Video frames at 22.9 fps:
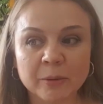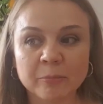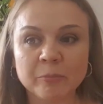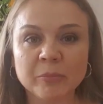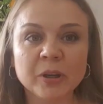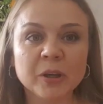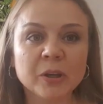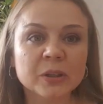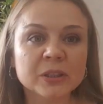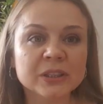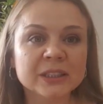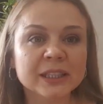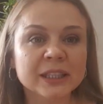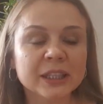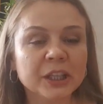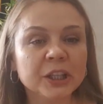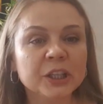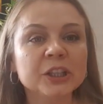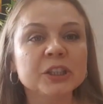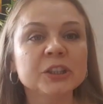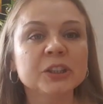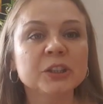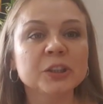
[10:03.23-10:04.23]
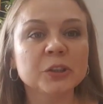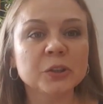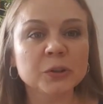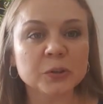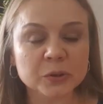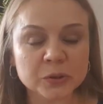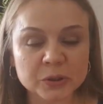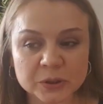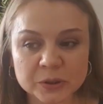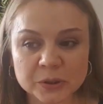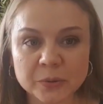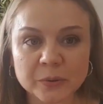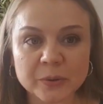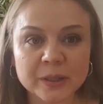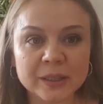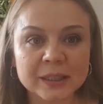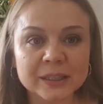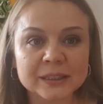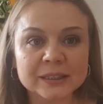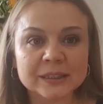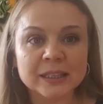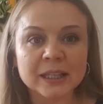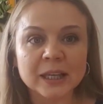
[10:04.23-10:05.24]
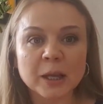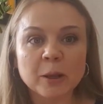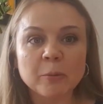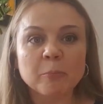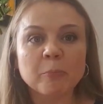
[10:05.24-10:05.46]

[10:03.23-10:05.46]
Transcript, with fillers: Because he's used to this